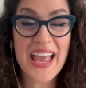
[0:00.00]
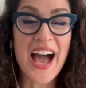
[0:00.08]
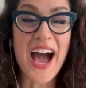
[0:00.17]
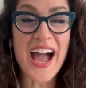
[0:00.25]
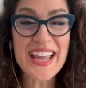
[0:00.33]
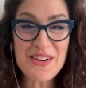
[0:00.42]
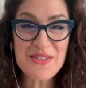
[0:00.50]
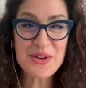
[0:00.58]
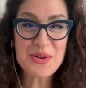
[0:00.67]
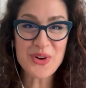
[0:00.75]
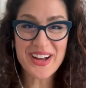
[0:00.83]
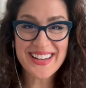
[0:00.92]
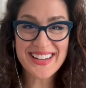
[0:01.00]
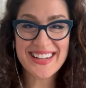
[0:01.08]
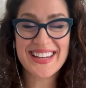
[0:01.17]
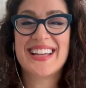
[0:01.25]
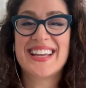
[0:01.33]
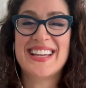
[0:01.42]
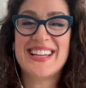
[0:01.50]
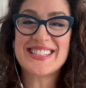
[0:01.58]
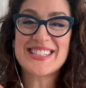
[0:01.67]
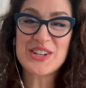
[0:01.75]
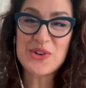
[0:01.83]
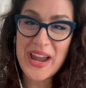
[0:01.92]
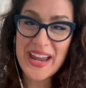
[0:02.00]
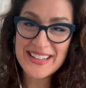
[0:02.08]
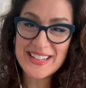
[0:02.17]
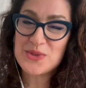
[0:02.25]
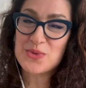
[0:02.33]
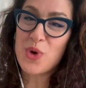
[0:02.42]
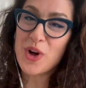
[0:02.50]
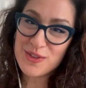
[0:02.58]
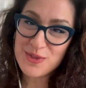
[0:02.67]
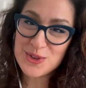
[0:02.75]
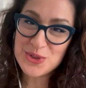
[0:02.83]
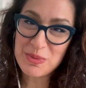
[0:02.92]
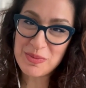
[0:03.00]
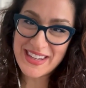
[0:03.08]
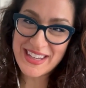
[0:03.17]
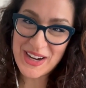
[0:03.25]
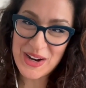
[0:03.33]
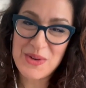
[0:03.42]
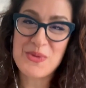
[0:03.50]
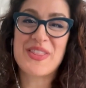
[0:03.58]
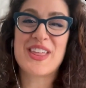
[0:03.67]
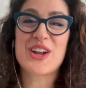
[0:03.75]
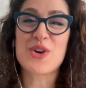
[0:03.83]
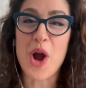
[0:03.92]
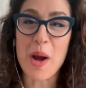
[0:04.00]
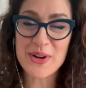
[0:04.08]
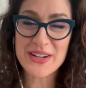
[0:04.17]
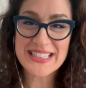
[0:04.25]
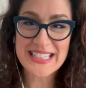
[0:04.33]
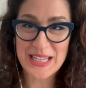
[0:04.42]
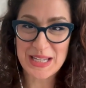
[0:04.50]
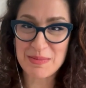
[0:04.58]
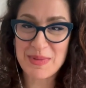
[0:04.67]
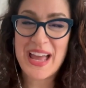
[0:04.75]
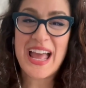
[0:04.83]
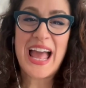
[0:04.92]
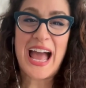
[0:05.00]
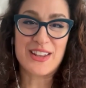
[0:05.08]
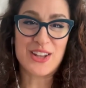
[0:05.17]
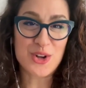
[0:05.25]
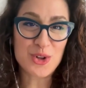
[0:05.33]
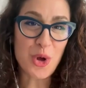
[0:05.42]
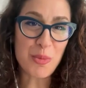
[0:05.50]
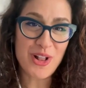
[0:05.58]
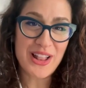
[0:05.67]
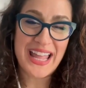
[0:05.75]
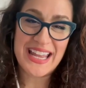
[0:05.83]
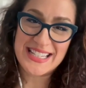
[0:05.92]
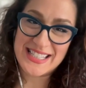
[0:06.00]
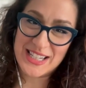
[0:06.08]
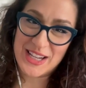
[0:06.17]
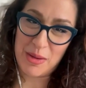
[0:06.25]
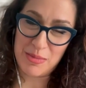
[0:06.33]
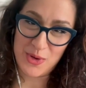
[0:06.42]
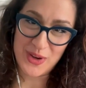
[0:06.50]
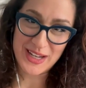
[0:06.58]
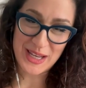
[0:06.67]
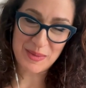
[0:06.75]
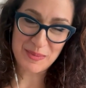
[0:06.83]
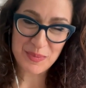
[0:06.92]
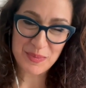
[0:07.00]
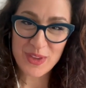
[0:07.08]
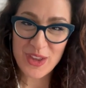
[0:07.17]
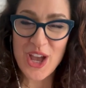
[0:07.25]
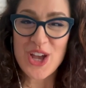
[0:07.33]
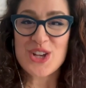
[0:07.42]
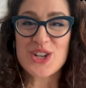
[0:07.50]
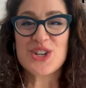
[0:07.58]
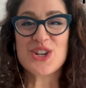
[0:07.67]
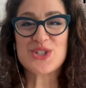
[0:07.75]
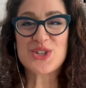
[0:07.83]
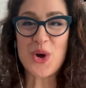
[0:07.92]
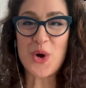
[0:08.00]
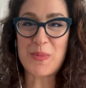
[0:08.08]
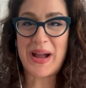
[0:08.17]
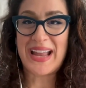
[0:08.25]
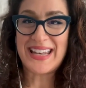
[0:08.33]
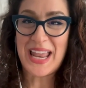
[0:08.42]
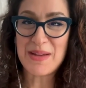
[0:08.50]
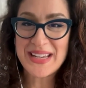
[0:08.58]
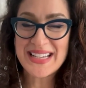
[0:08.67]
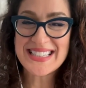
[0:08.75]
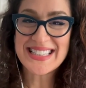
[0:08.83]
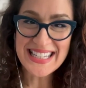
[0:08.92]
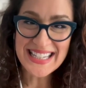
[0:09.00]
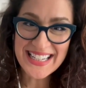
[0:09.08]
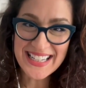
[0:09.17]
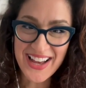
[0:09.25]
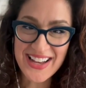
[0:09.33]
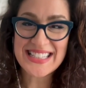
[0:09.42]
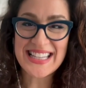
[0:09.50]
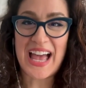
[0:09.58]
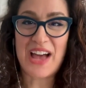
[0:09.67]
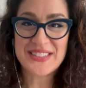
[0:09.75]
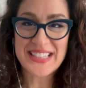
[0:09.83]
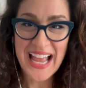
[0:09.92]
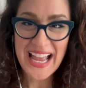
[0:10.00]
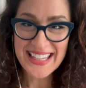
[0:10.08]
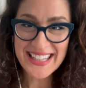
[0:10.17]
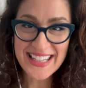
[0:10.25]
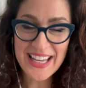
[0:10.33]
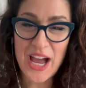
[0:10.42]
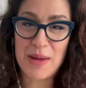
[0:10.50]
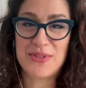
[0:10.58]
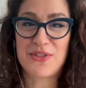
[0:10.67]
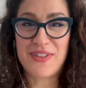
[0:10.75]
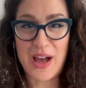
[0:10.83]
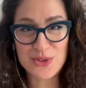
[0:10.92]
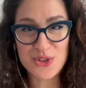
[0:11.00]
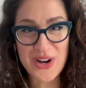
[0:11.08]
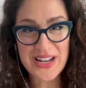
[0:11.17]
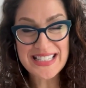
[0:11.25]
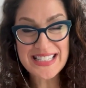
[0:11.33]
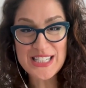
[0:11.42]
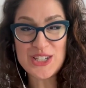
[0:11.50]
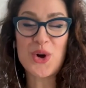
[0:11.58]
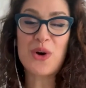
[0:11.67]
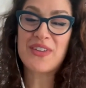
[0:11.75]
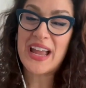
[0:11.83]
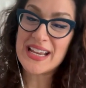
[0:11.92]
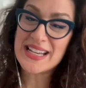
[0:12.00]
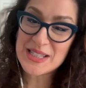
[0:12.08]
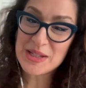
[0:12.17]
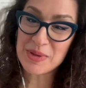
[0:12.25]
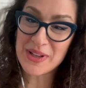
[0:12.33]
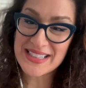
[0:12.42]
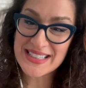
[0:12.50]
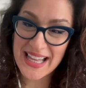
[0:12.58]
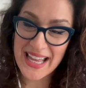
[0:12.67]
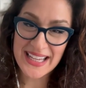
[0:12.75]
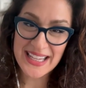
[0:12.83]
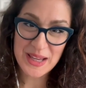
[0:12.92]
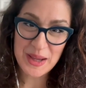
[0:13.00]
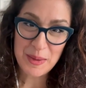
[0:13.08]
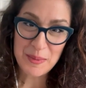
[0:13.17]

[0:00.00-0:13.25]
Hi, everyone. It's great. It's wonderful to be here with the Graebert team and the global AEC community. So my name is Niknaz Aftahi. I'm the founder and CEO of AEC+TECH.